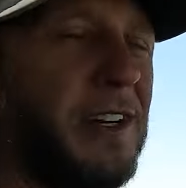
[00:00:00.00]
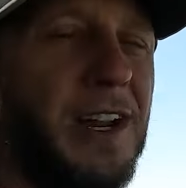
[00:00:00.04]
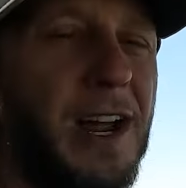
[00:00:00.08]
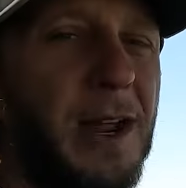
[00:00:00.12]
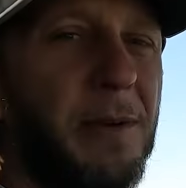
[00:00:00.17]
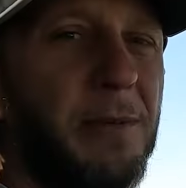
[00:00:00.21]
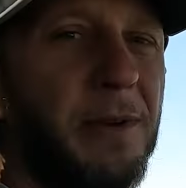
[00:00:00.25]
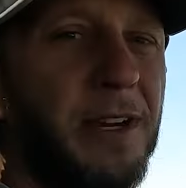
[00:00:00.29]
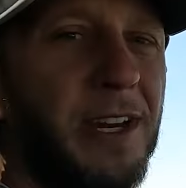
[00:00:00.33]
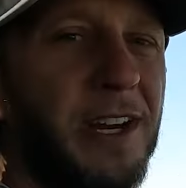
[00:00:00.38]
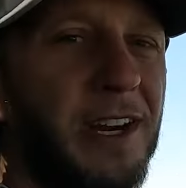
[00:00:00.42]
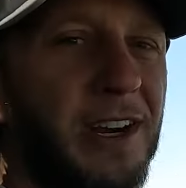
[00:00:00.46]

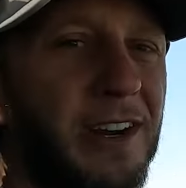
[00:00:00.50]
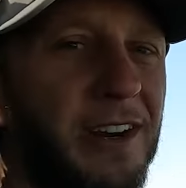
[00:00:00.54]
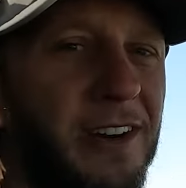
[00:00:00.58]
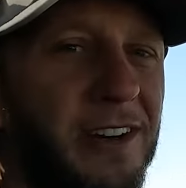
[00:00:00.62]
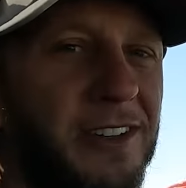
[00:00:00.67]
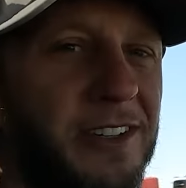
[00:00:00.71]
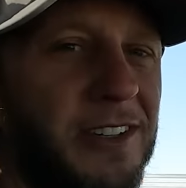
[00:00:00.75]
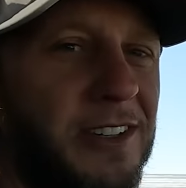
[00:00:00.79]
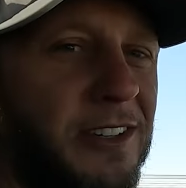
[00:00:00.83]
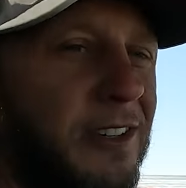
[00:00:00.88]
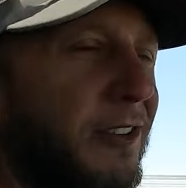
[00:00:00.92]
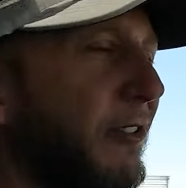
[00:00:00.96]
timing here
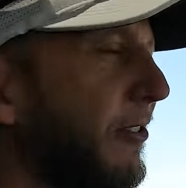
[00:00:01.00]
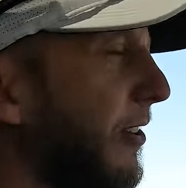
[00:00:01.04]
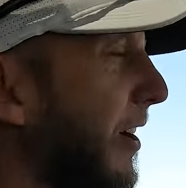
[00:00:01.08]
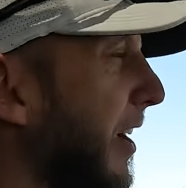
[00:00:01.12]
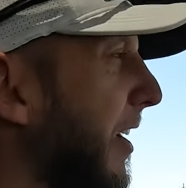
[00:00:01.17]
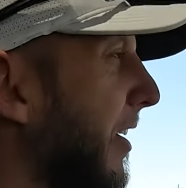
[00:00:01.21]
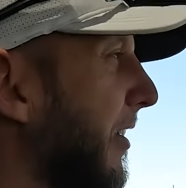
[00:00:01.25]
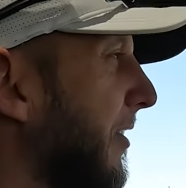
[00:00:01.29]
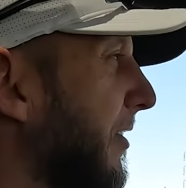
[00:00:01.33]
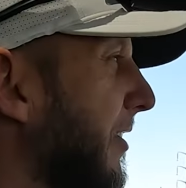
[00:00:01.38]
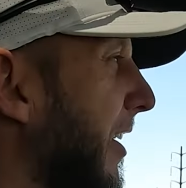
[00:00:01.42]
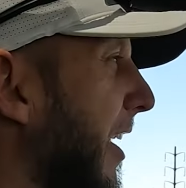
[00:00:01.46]
to
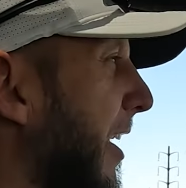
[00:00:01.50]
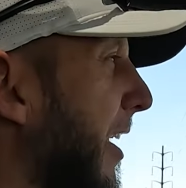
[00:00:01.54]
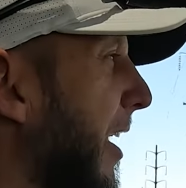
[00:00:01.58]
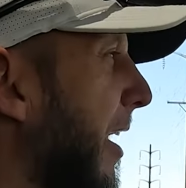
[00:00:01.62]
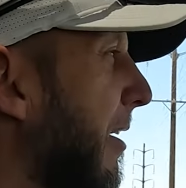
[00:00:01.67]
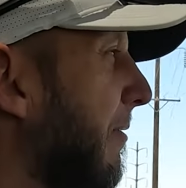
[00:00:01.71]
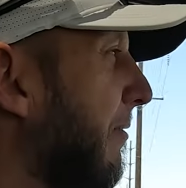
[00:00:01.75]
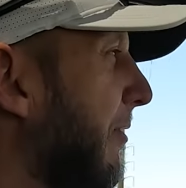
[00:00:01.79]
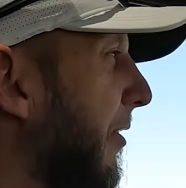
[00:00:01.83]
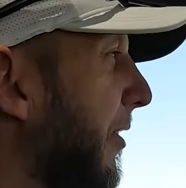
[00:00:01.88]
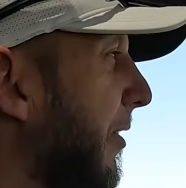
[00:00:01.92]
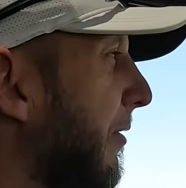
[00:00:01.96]
kind of sign
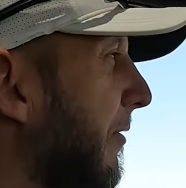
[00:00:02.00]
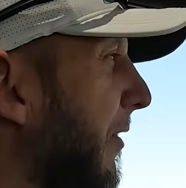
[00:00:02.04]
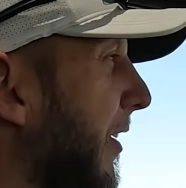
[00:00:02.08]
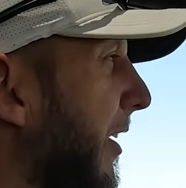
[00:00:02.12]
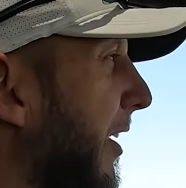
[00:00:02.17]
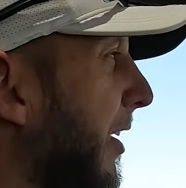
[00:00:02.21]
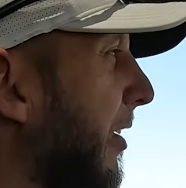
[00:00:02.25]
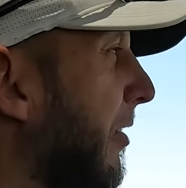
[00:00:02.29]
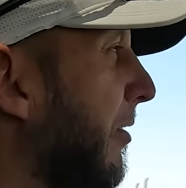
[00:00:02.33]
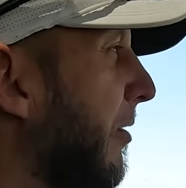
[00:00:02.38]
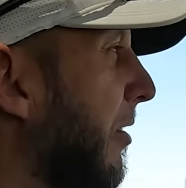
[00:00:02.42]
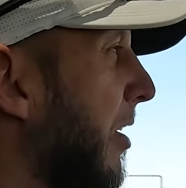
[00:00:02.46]
off for the
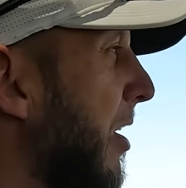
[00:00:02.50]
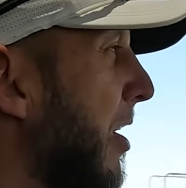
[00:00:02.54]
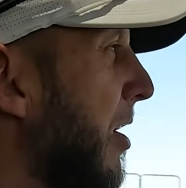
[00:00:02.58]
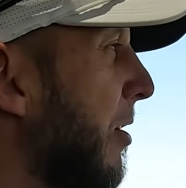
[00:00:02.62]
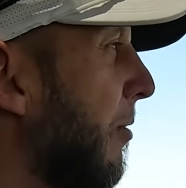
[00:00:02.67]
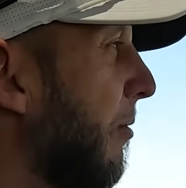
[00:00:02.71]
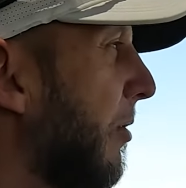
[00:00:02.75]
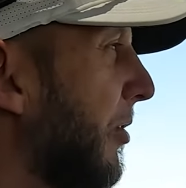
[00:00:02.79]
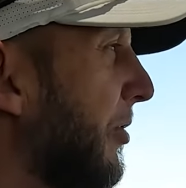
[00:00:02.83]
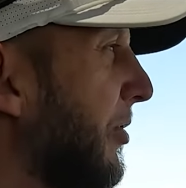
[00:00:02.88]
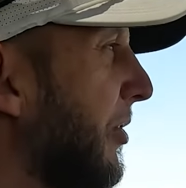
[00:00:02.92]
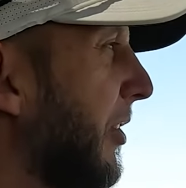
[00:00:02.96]
video.
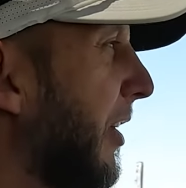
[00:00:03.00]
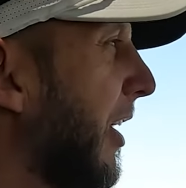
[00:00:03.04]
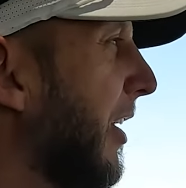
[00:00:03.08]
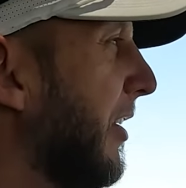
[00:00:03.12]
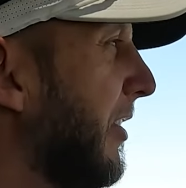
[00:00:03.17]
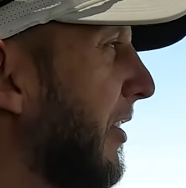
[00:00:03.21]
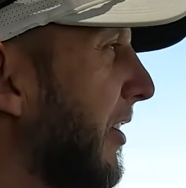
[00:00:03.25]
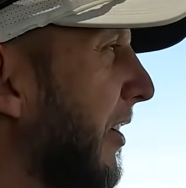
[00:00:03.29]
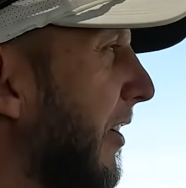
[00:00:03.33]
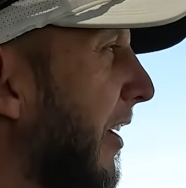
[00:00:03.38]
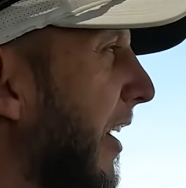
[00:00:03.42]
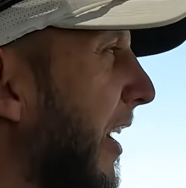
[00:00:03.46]
Once you get to your